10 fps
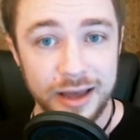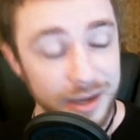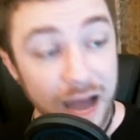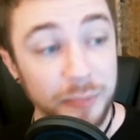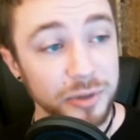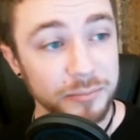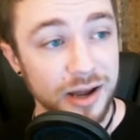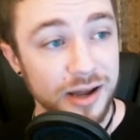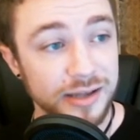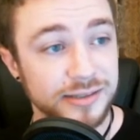a goblin
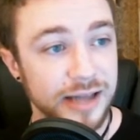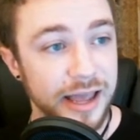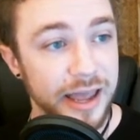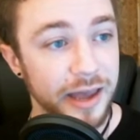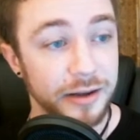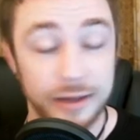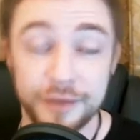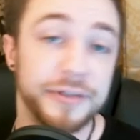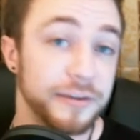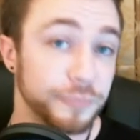boss, and
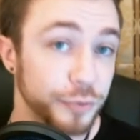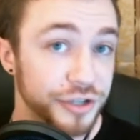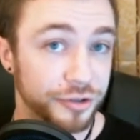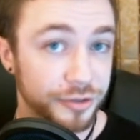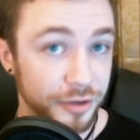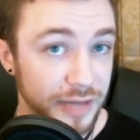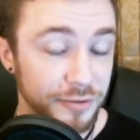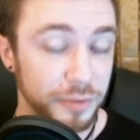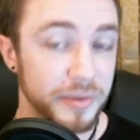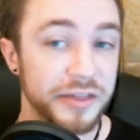if they've reached 3rd
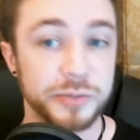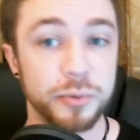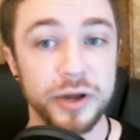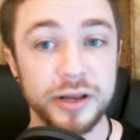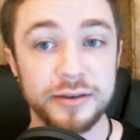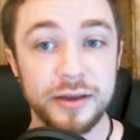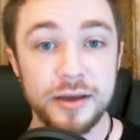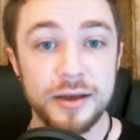level by this point,